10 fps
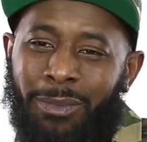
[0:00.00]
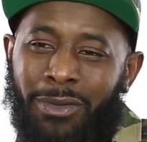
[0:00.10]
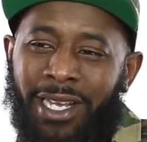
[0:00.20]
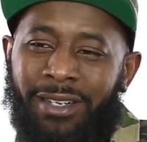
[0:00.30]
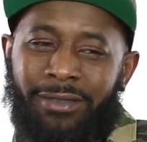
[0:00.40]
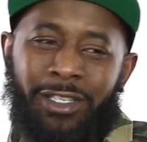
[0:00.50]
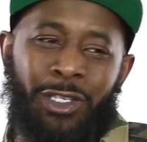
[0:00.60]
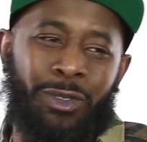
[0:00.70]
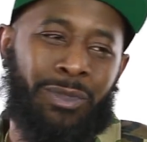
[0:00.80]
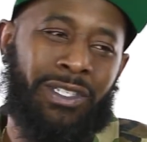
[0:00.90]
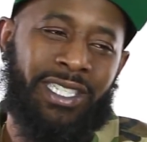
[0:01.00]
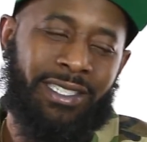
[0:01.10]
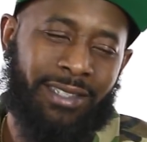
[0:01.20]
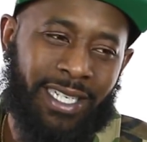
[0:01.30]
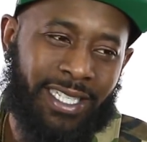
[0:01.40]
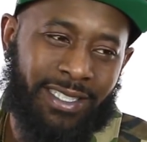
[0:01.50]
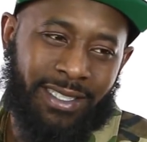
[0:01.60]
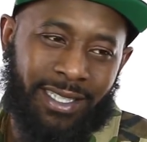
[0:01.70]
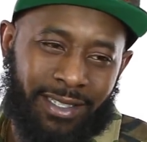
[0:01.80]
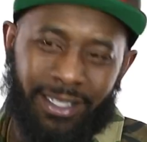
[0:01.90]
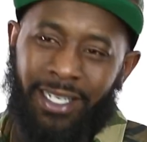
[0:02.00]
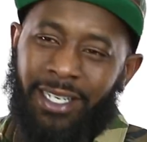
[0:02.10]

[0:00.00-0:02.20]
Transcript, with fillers: brand of humor and the things that,